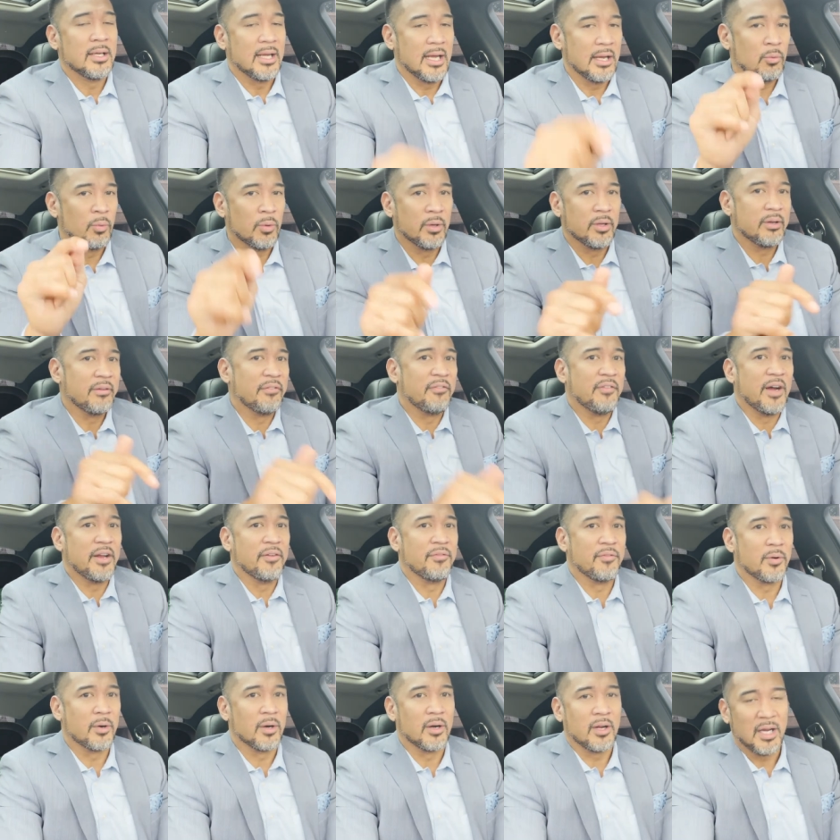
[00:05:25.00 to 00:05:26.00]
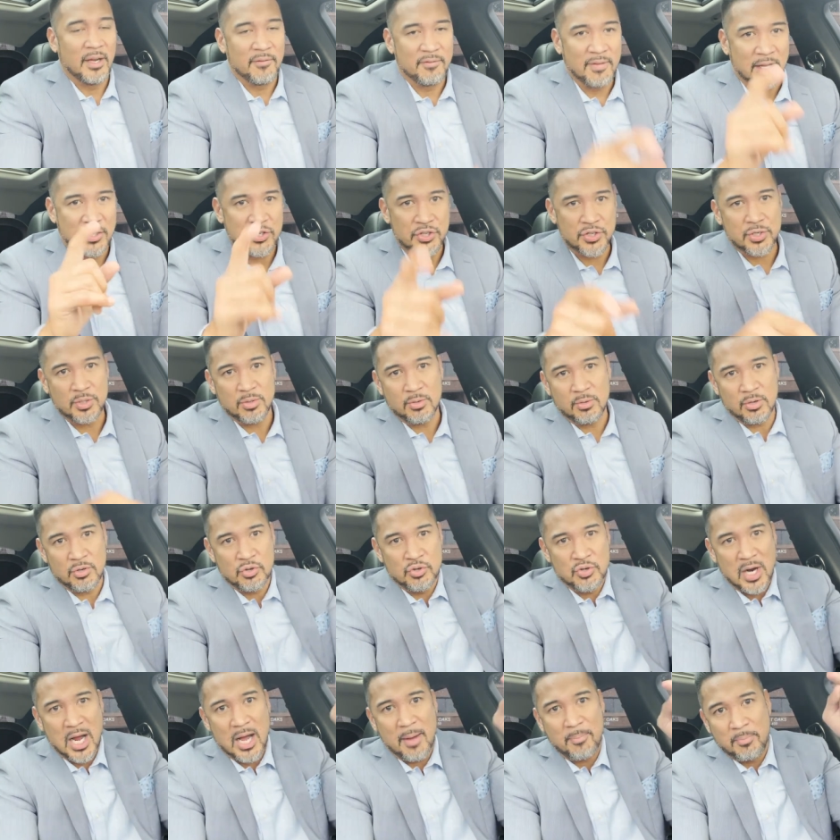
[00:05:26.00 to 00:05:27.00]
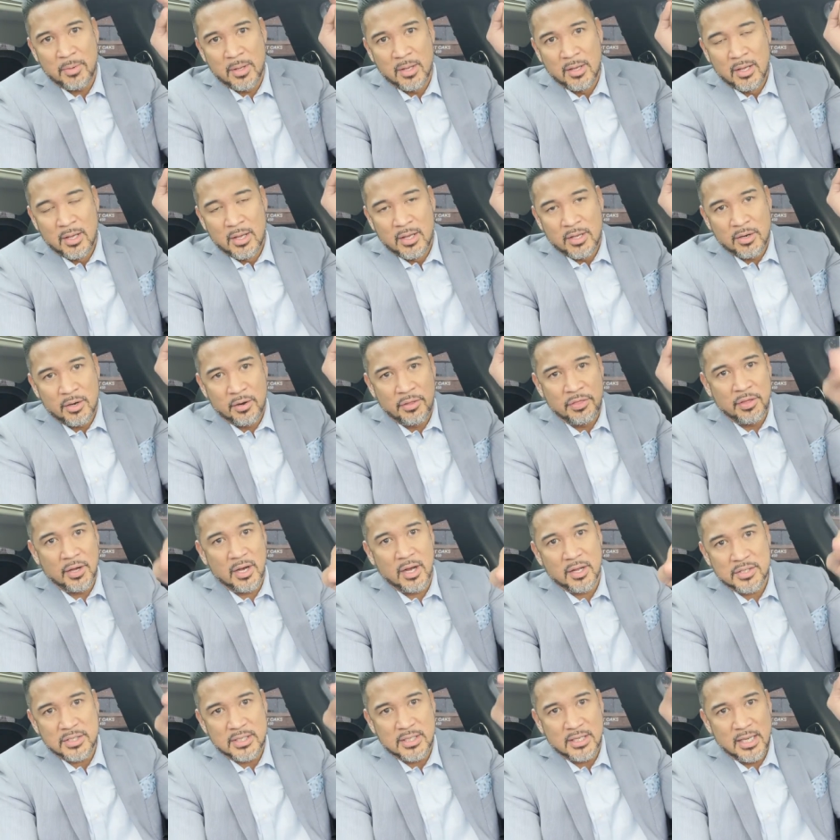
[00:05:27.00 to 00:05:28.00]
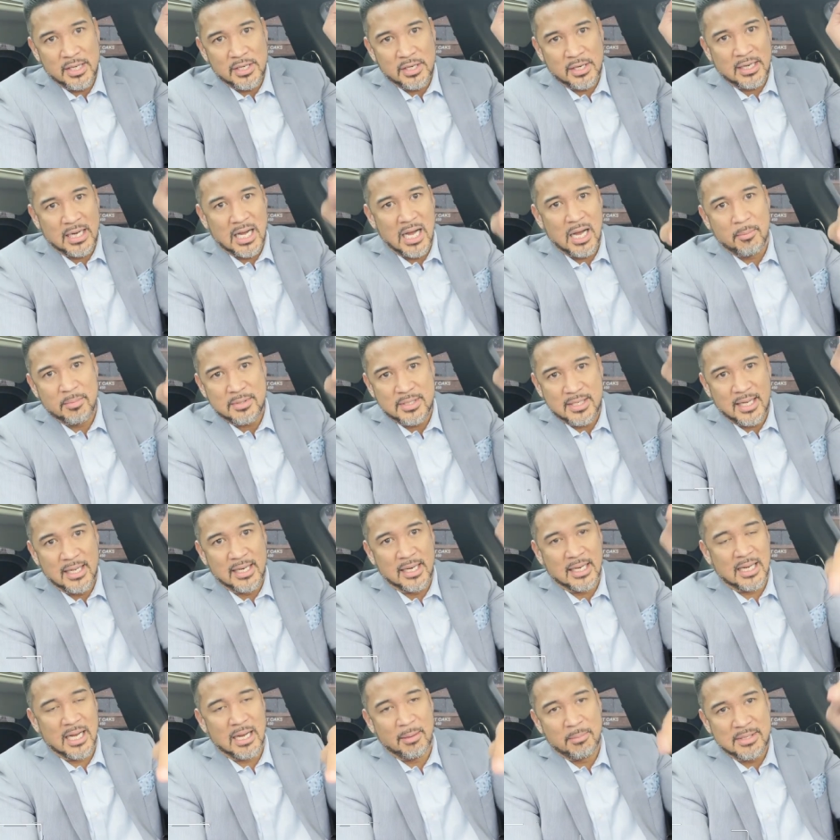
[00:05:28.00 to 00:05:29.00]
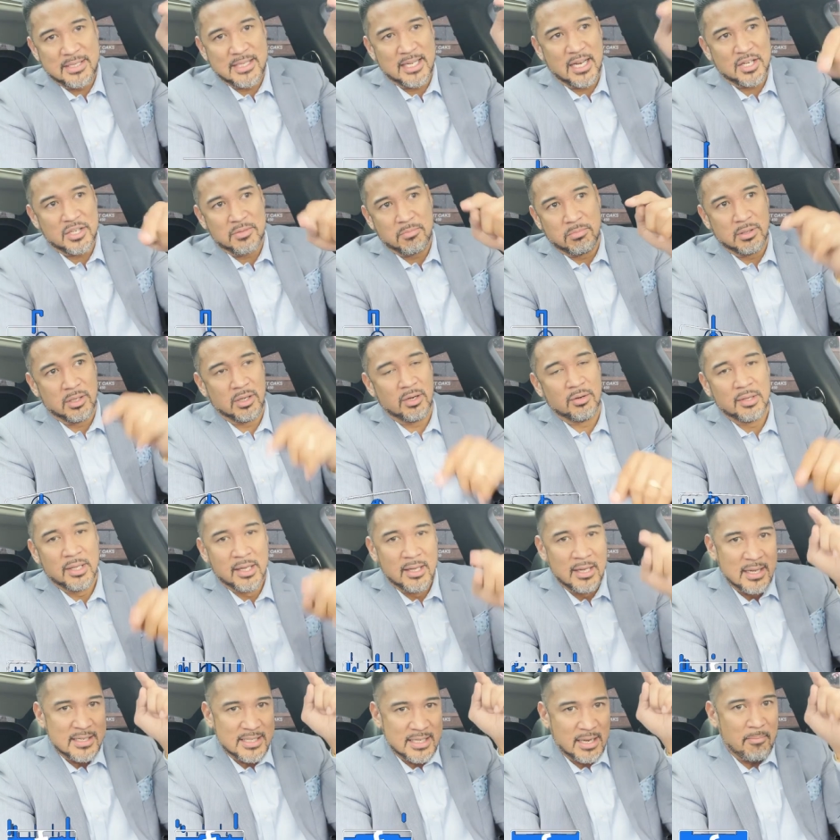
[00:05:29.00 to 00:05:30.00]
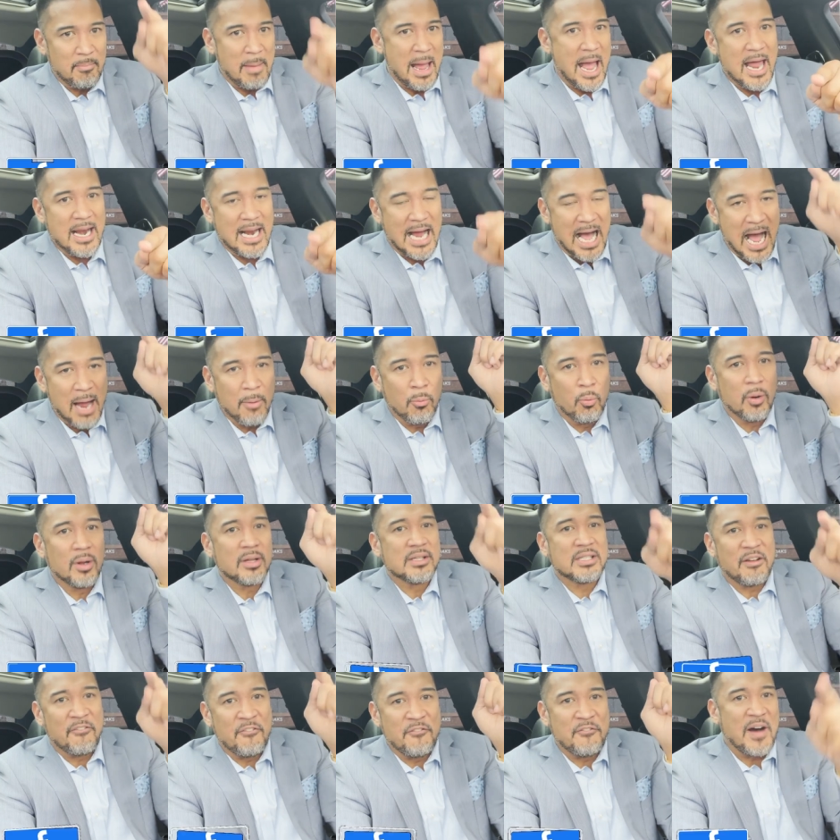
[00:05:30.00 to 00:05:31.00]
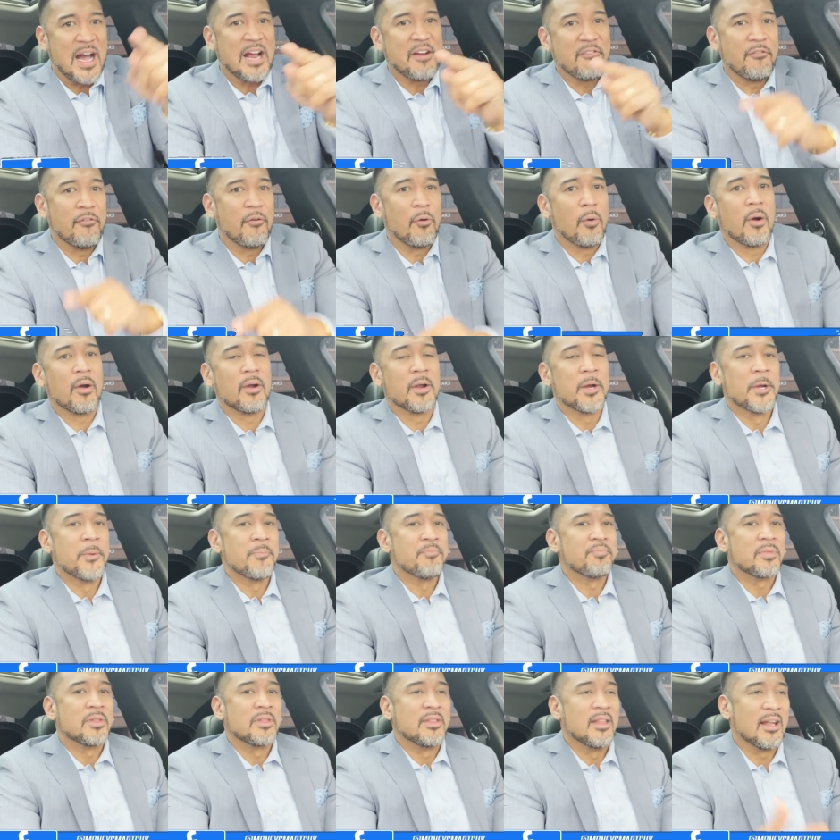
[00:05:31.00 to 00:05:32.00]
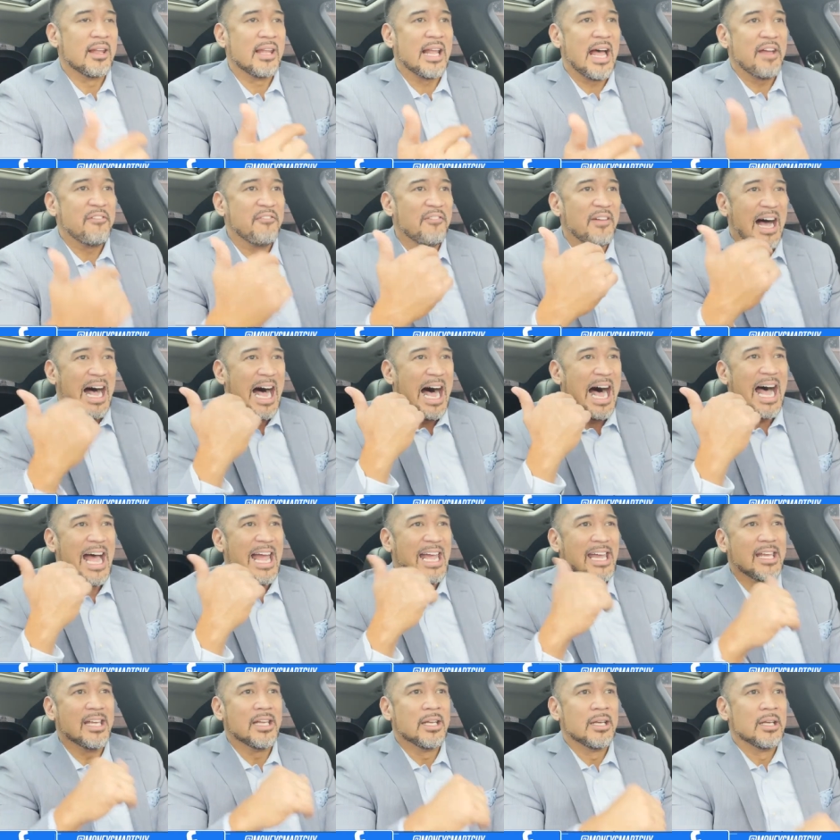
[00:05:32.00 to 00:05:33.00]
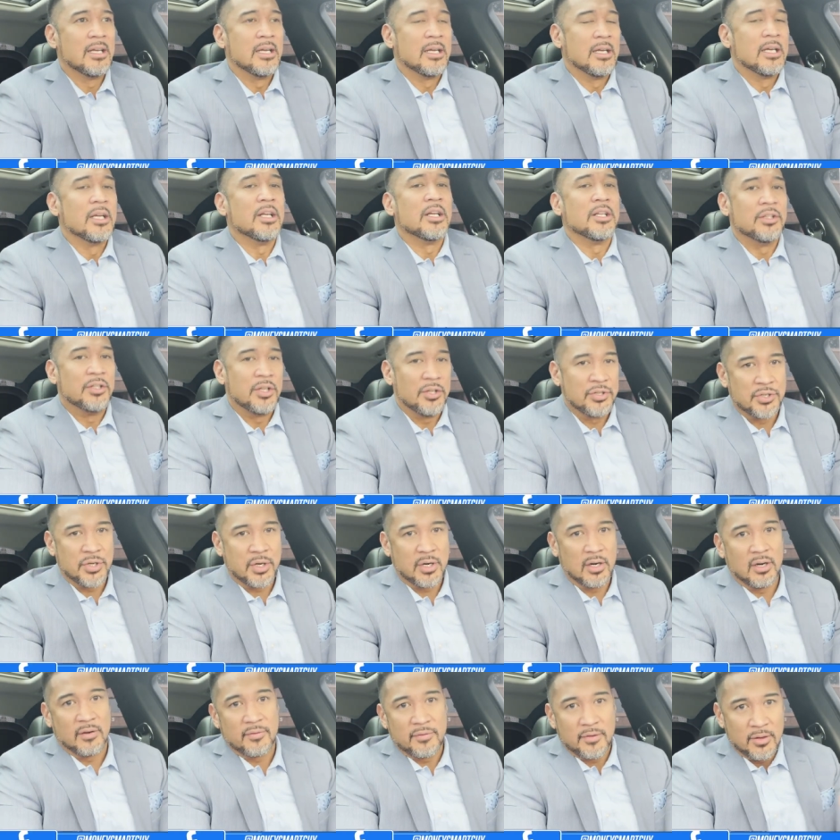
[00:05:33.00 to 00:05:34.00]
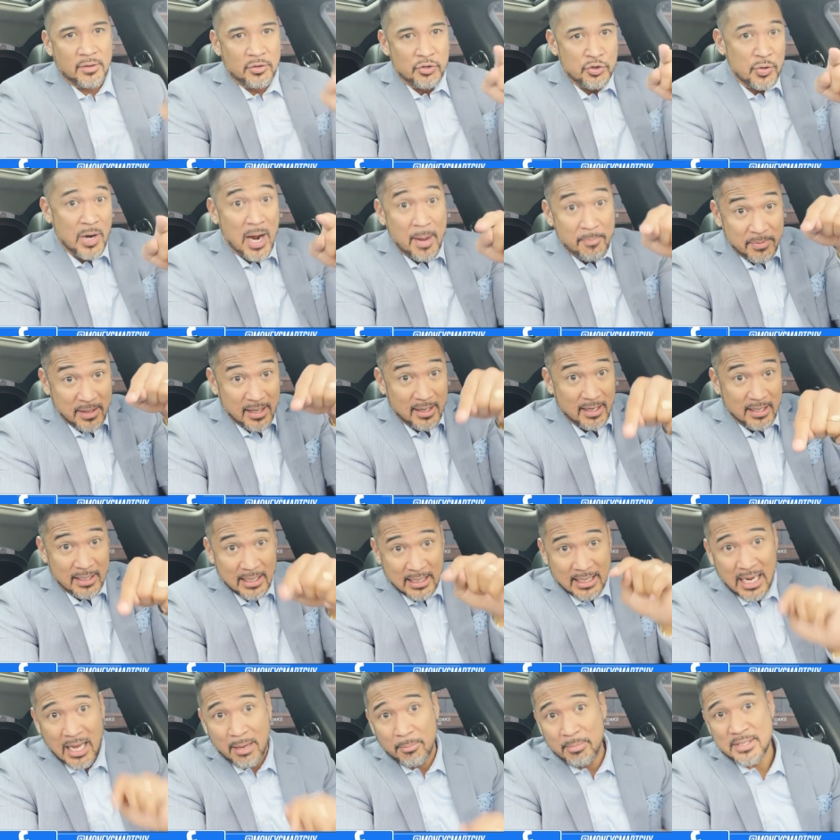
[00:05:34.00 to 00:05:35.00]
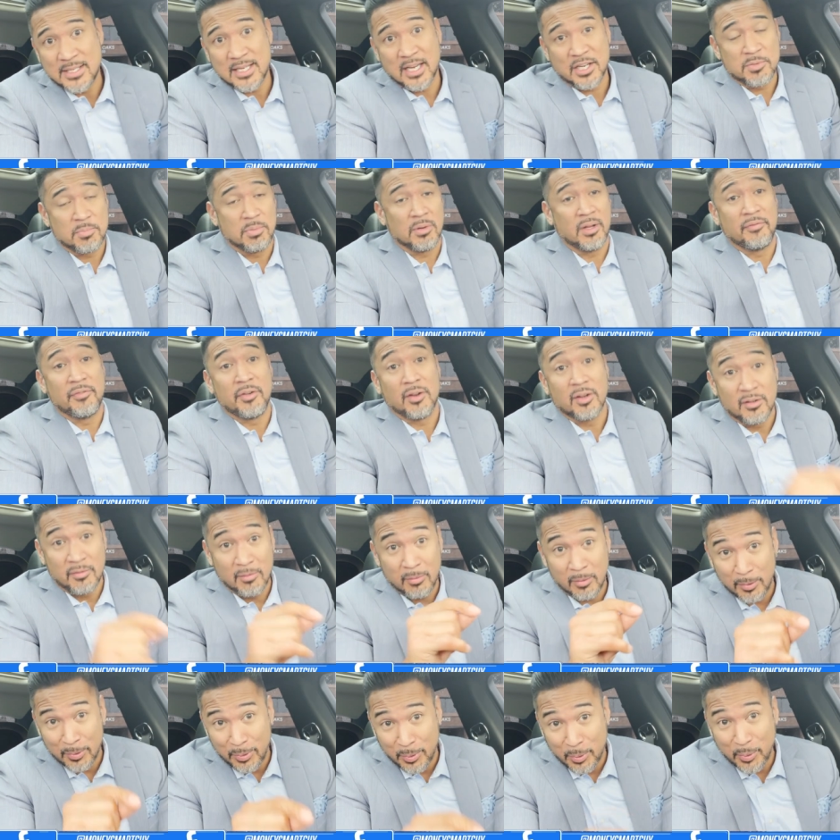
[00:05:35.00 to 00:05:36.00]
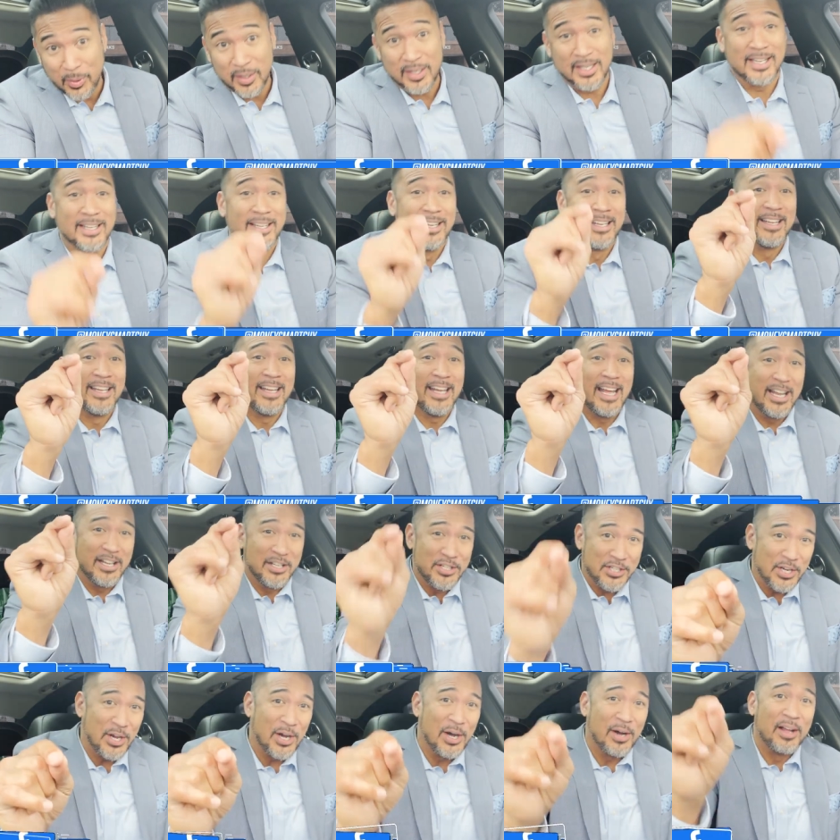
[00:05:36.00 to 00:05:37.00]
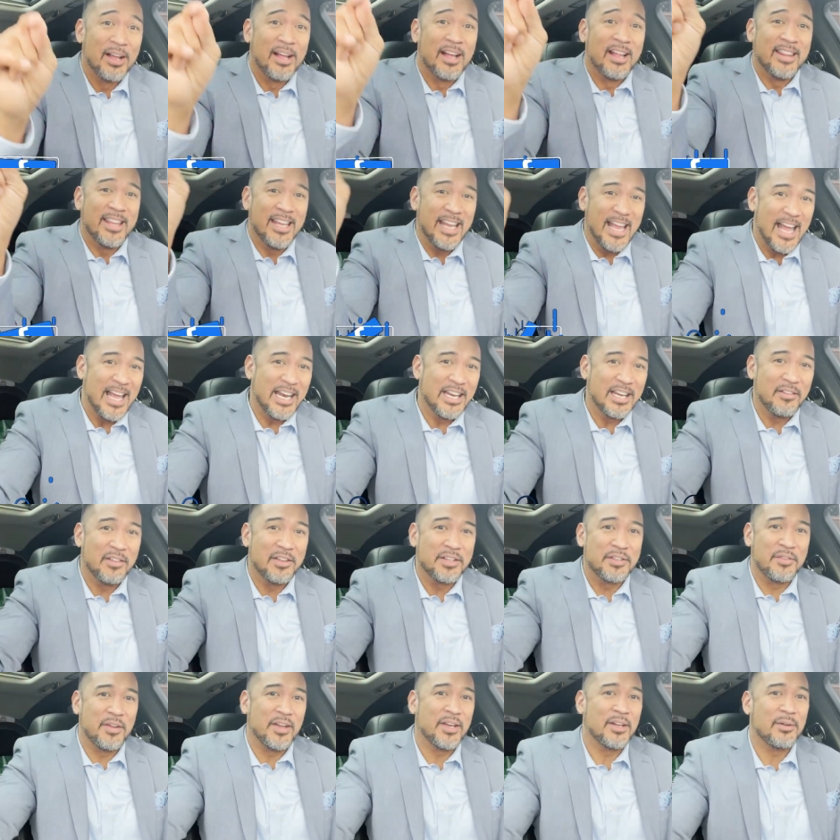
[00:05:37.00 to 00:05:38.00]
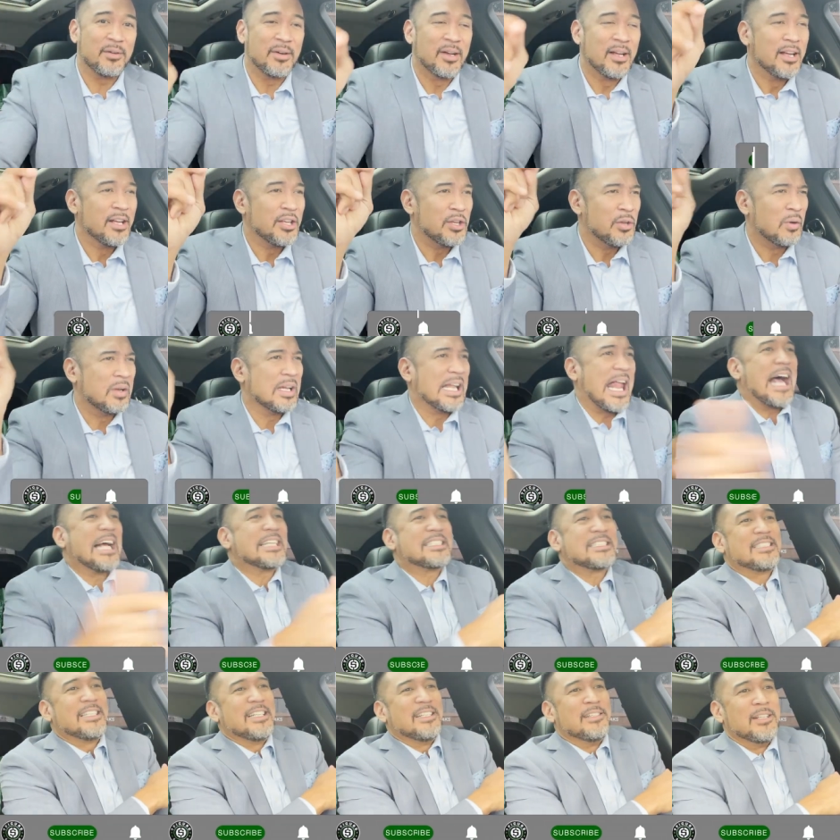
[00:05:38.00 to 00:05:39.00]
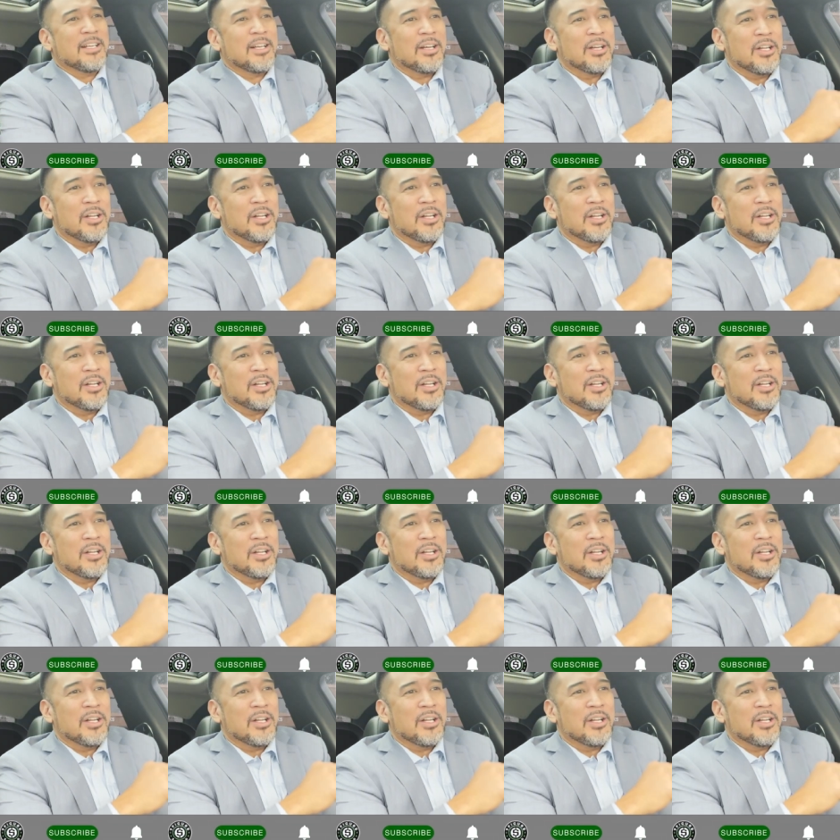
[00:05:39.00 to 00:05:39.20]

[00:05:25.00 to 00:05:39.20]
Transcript: and willing to fight for. If that's you, drop your thoughts and your comments in the comment section below. Say, Matt, I'm willing to fight for the life I deserve. Drop that in the comment section below if you're willing and saw the end of this video. You lasted